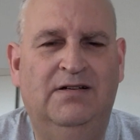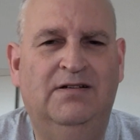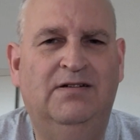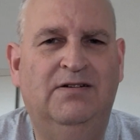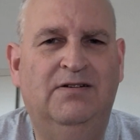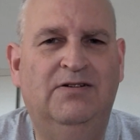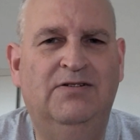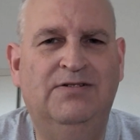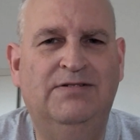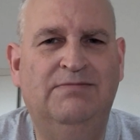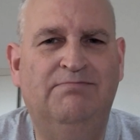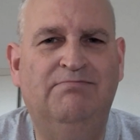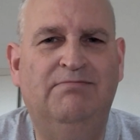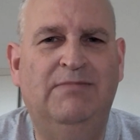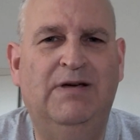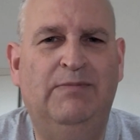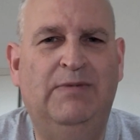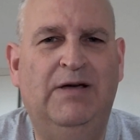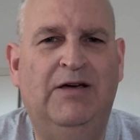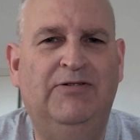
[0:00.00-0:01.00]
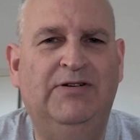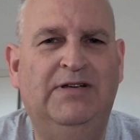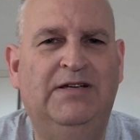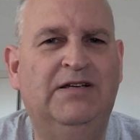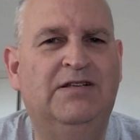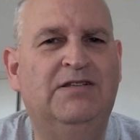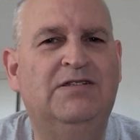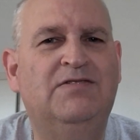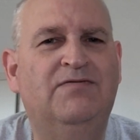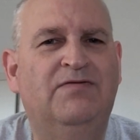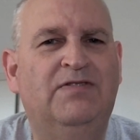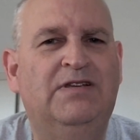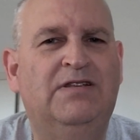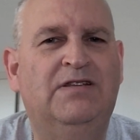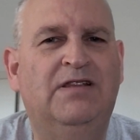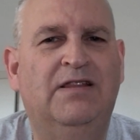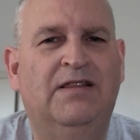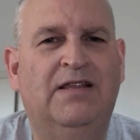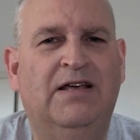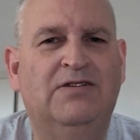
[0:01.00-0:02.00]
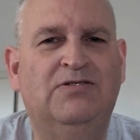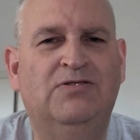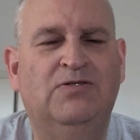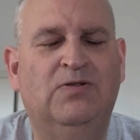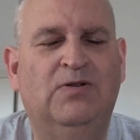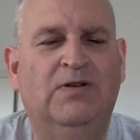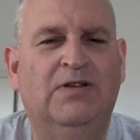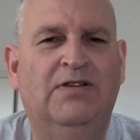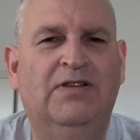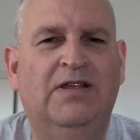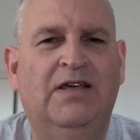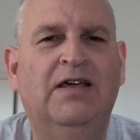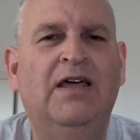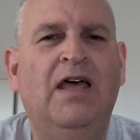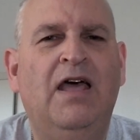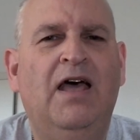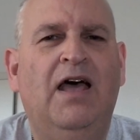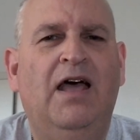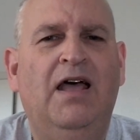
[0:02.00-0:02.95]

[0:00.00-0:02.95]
because uh, Americans feet, that sort of thing.